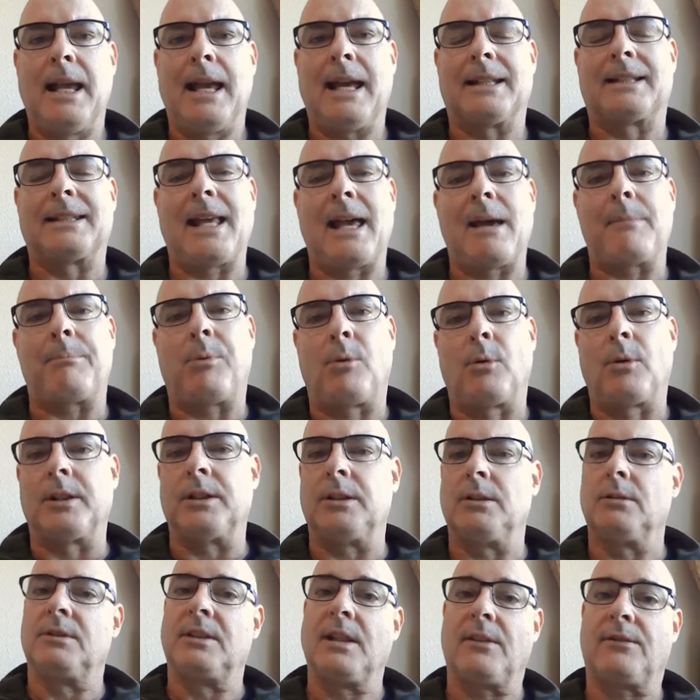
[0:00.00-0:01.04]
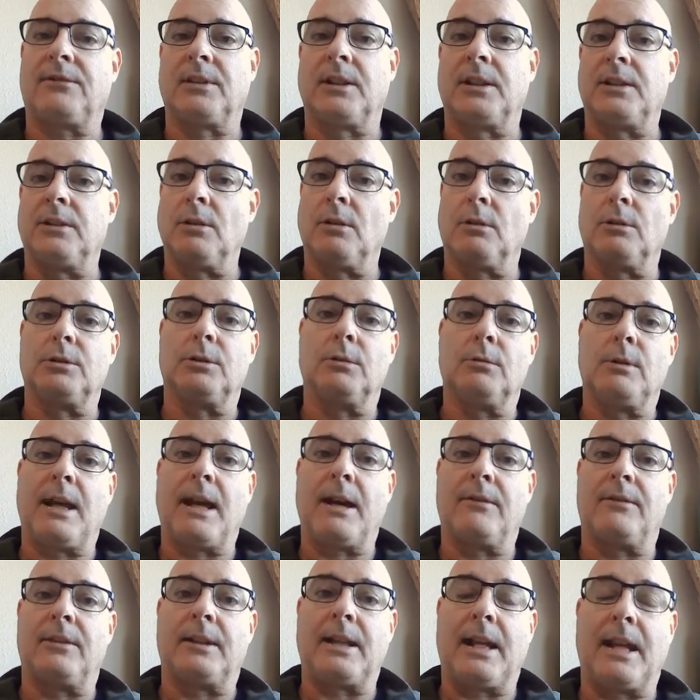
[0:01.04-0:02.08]
At that point, you definitely know you
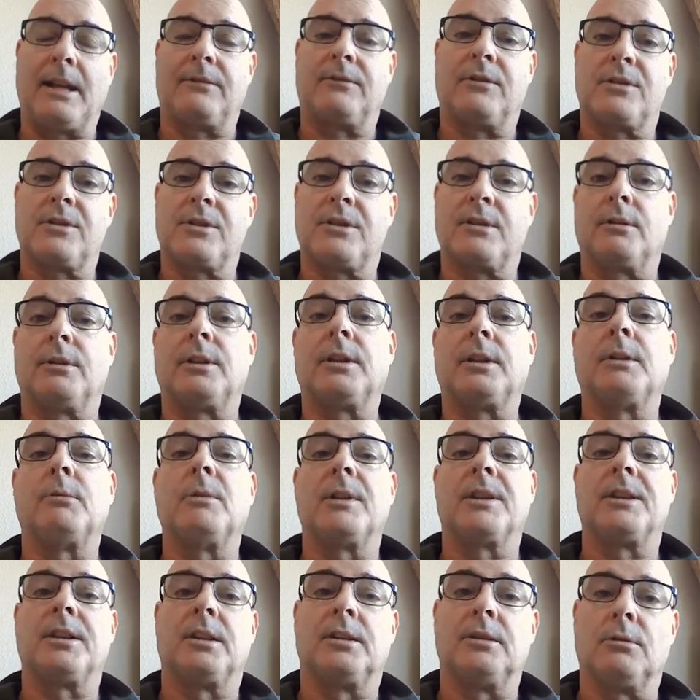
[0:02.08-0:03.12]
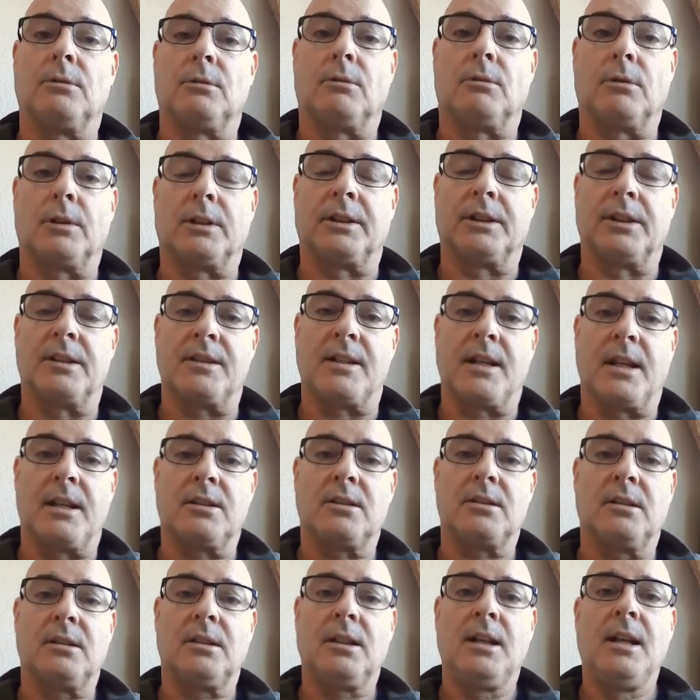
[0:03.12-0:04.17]
have an adversary within your
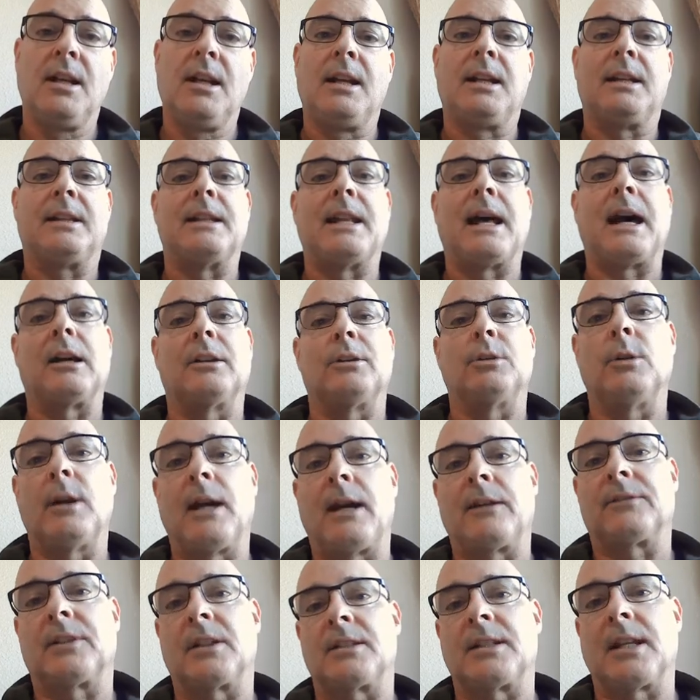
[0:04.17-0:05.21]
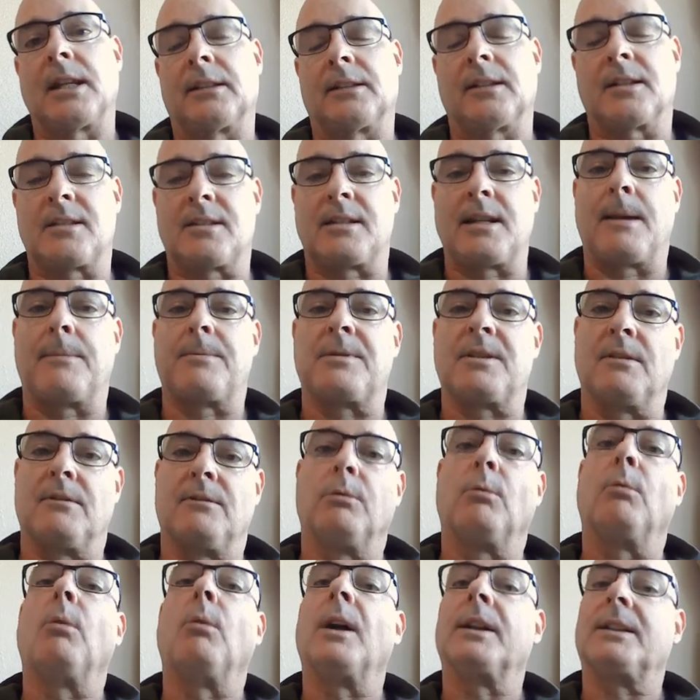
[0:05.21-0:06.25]
organization now you have to take the steps of
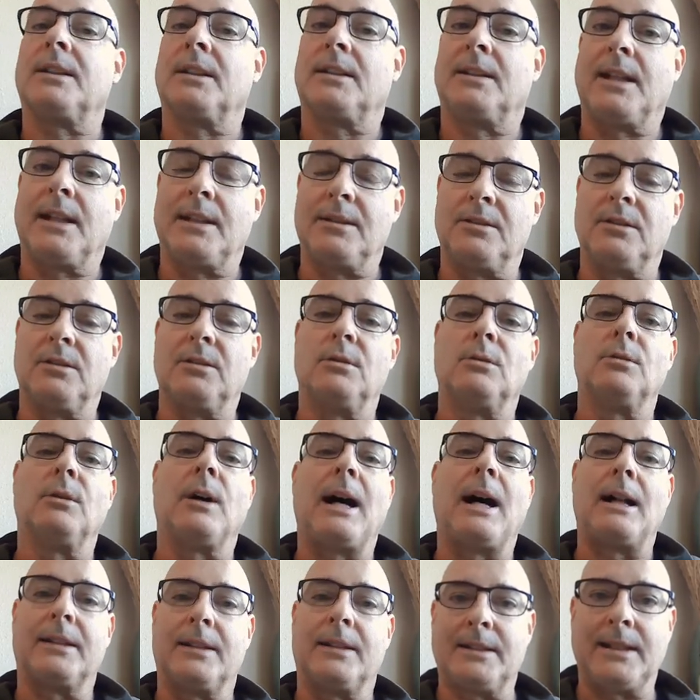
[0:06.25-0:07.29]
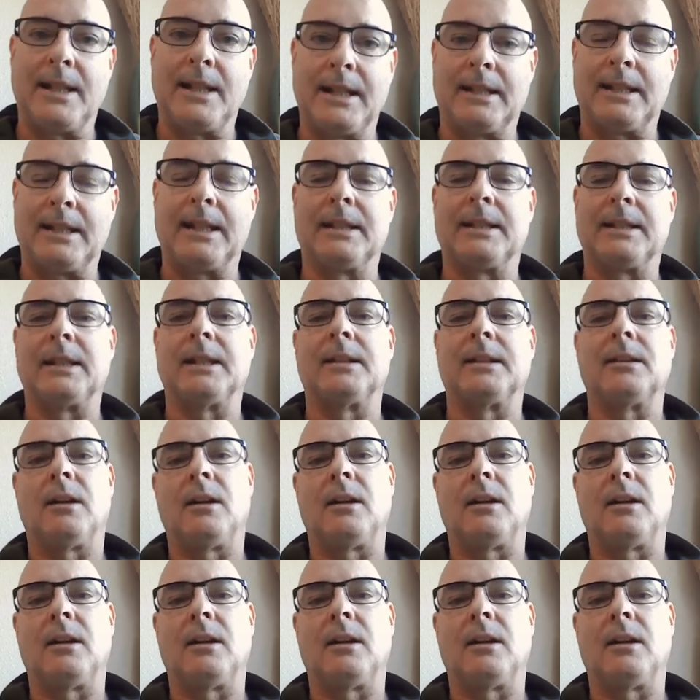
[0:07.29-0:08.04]
what did they do? How did they get in?